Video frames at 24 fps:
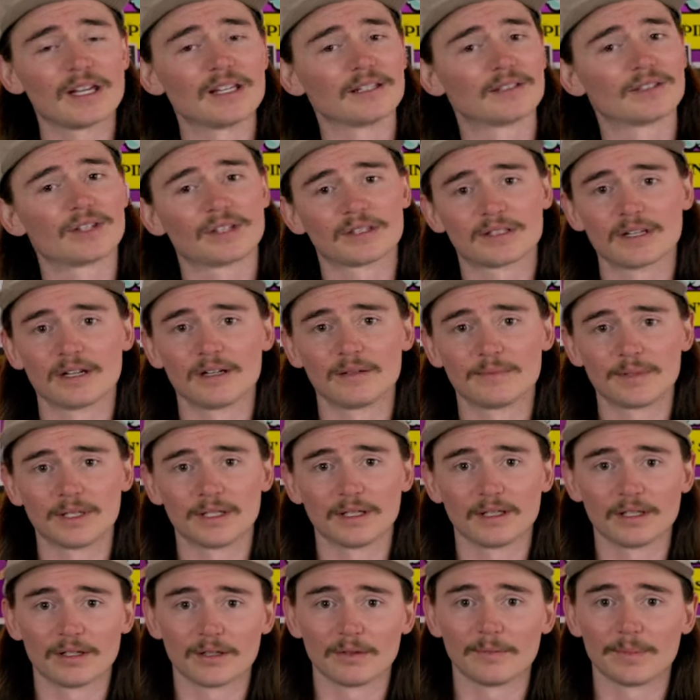it's just gonna be a
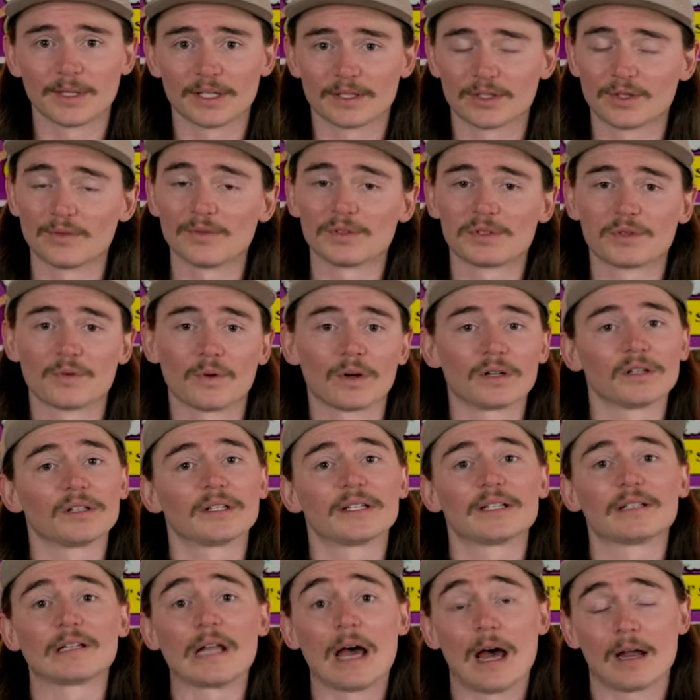little bit too
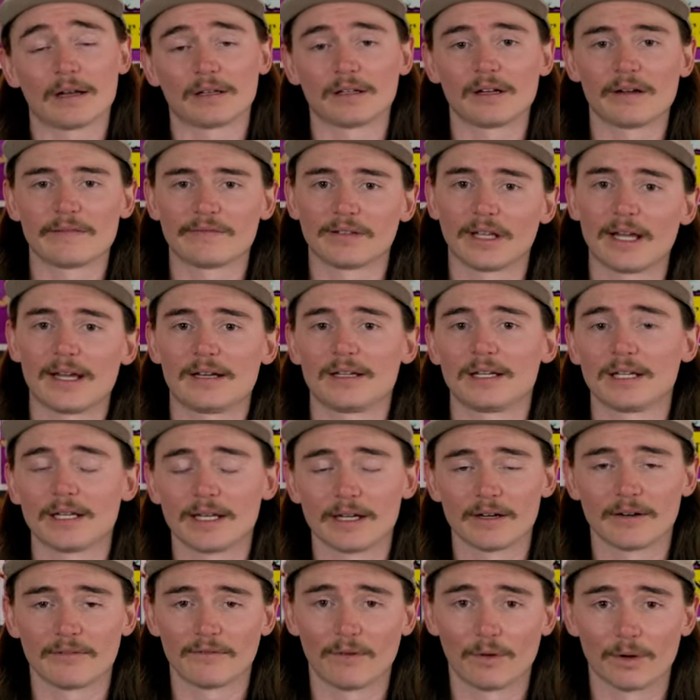squirrely, not enough landing
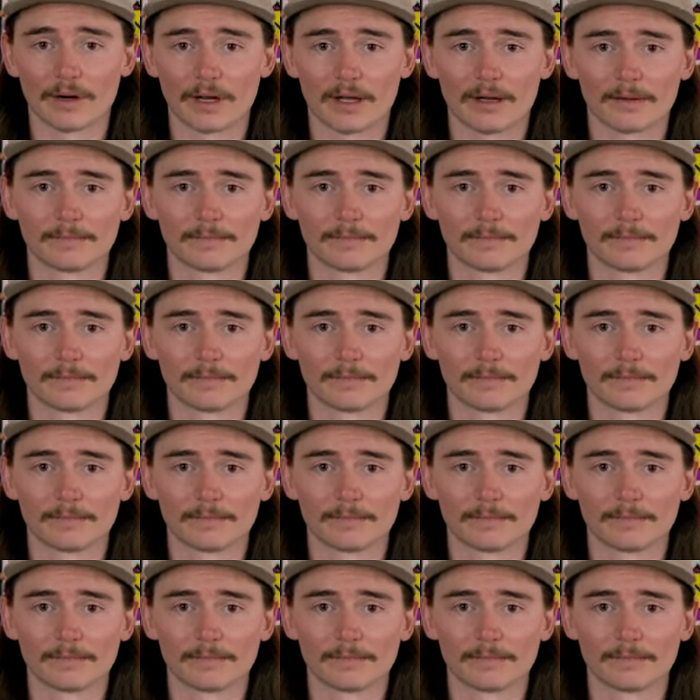gear for you.